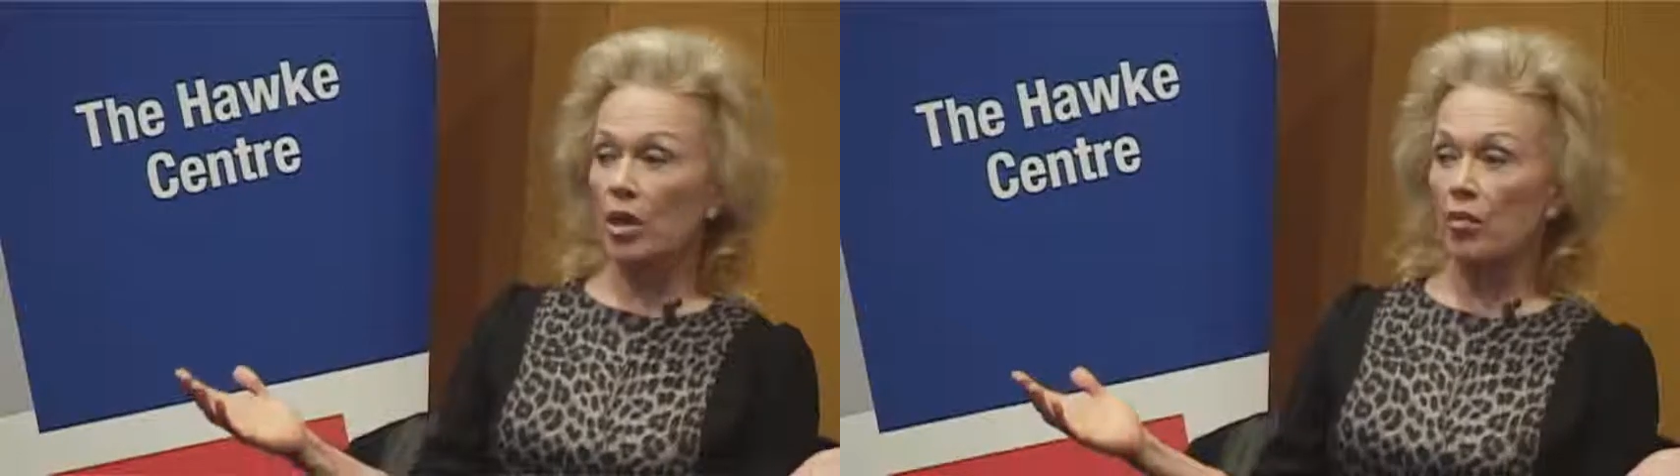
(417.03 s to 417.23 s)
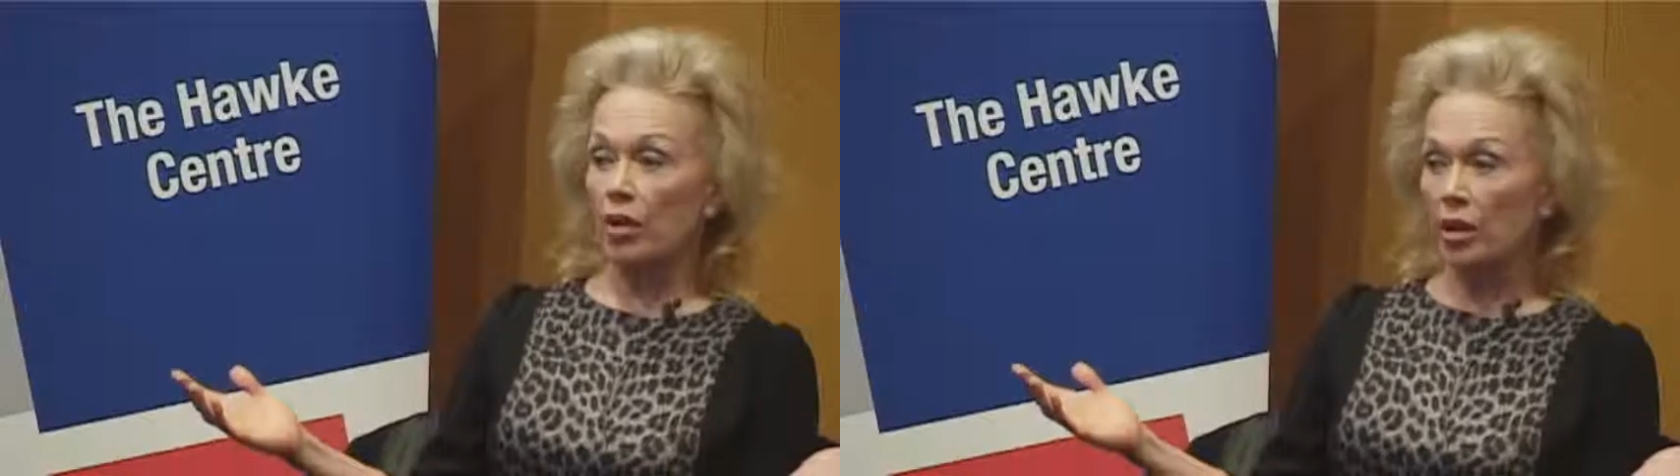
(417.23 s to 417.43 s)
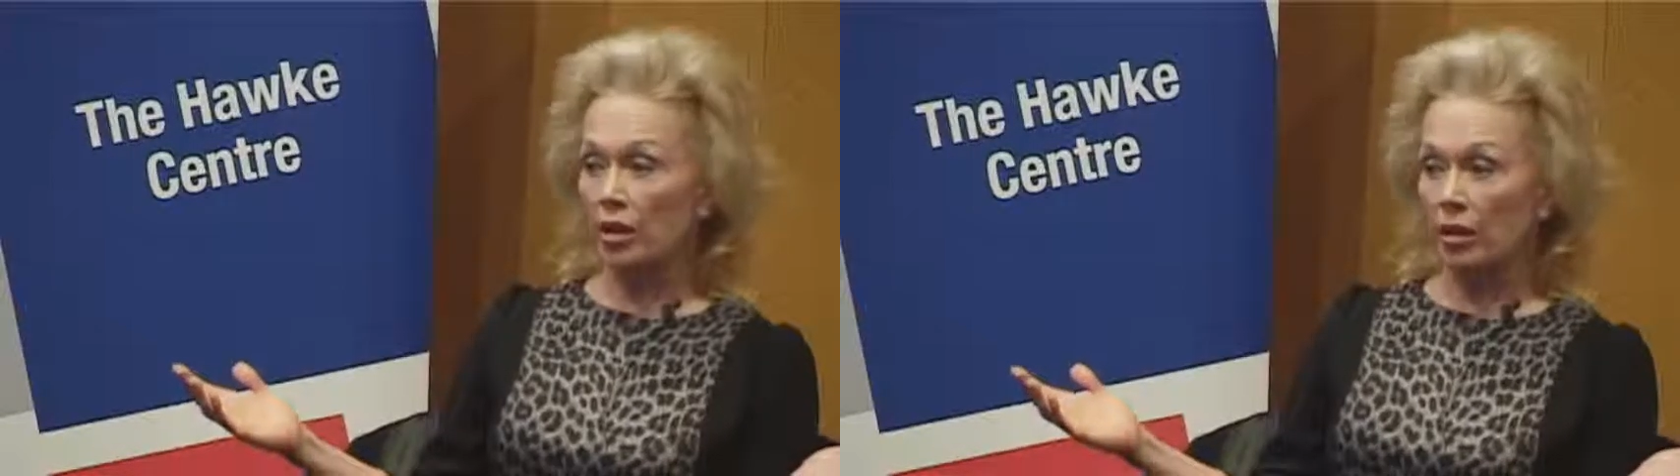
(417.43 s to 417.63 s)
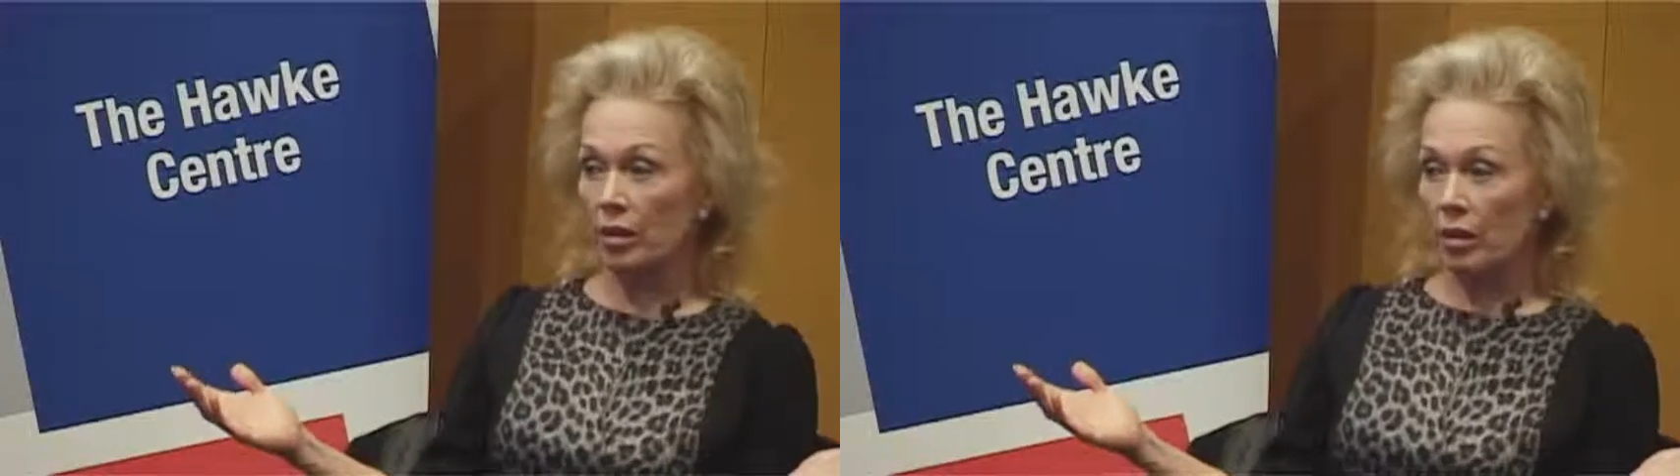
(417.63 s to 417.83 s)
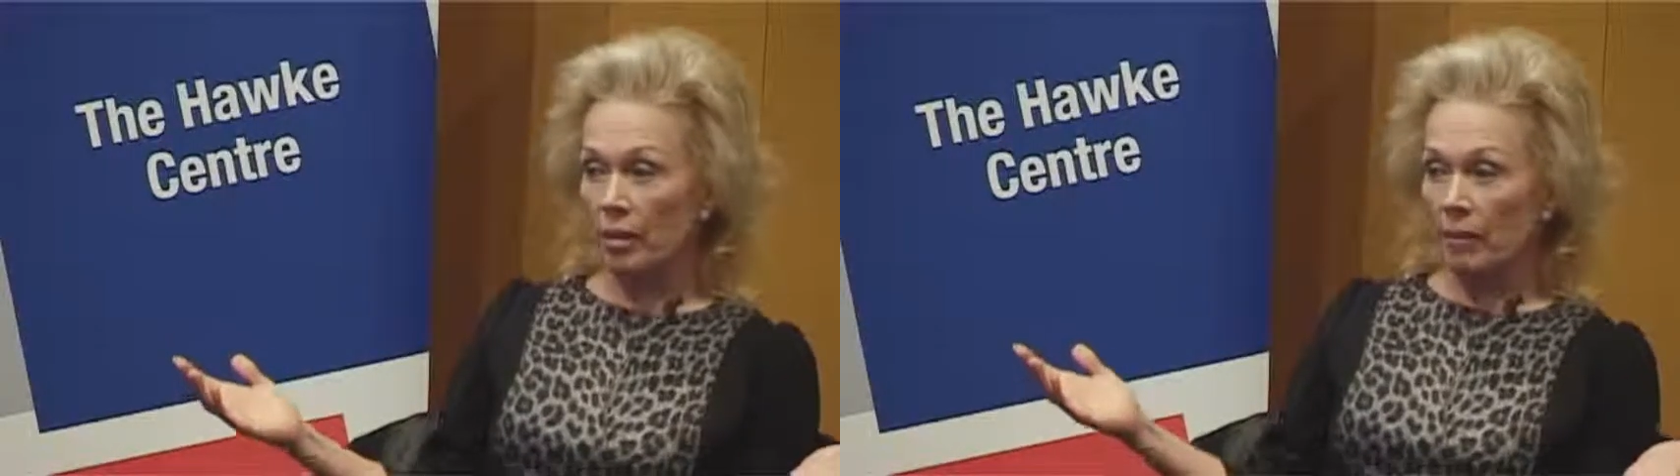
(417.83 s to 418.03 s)
They were
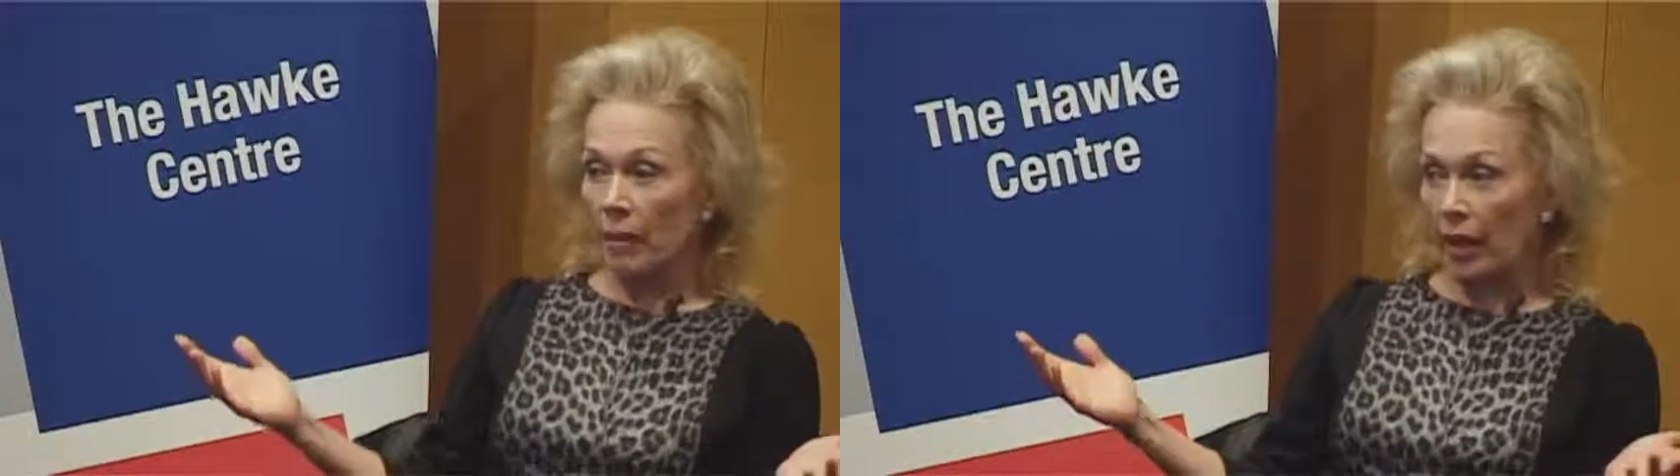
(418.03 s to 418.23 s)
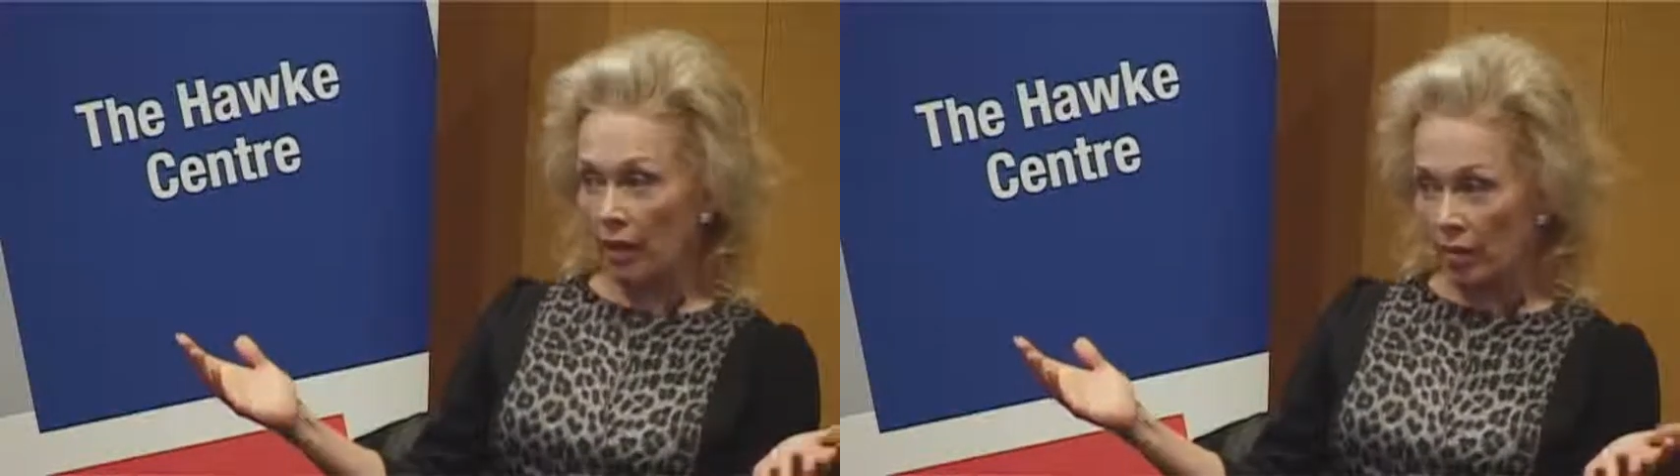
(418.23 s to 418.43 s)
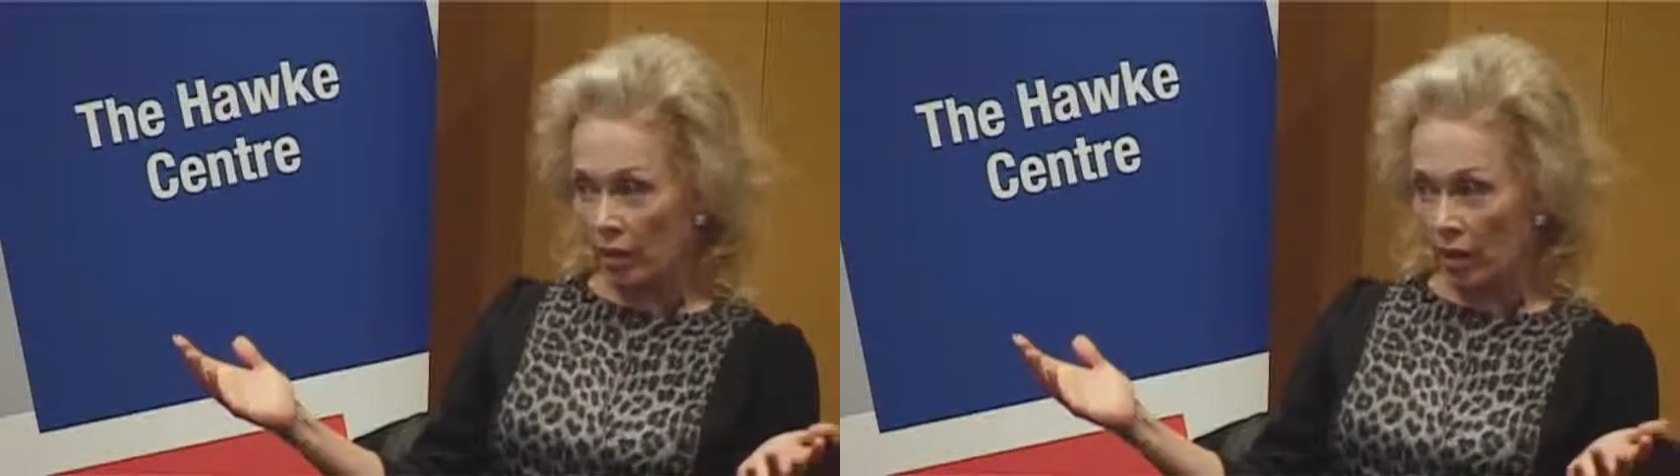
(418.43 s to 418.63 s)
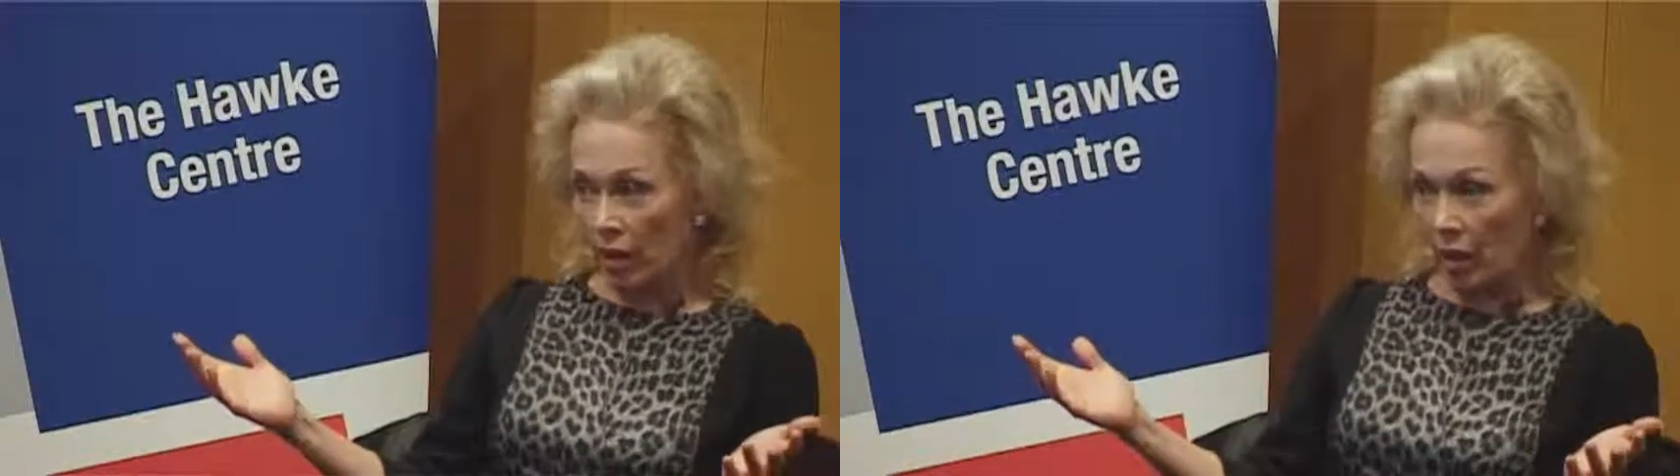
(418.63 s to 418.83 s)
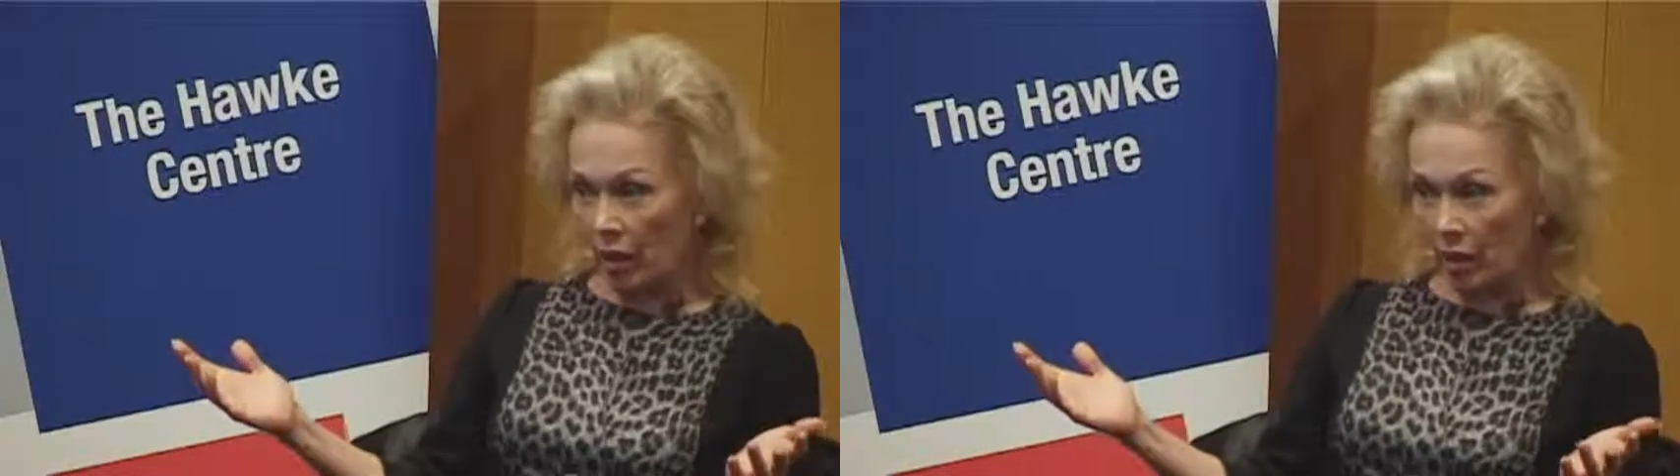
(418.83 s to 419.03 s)
bringing in